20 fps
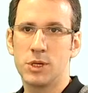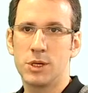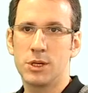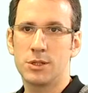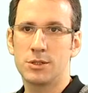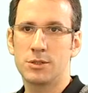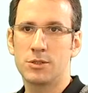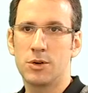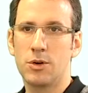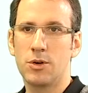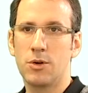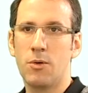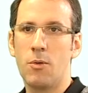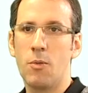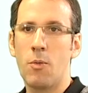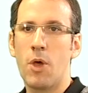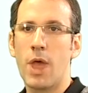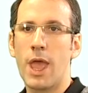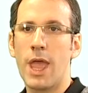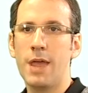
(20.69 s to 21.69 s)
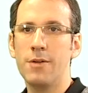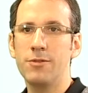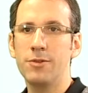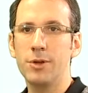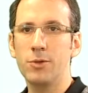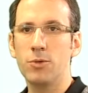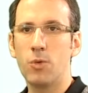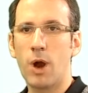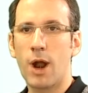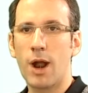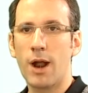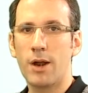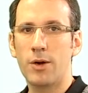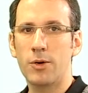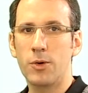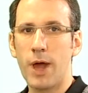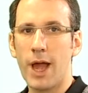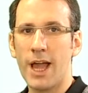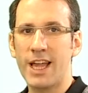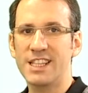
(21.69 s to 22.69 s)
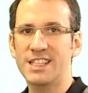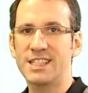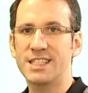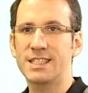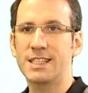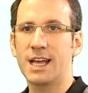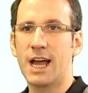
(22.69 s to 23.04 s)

So every writes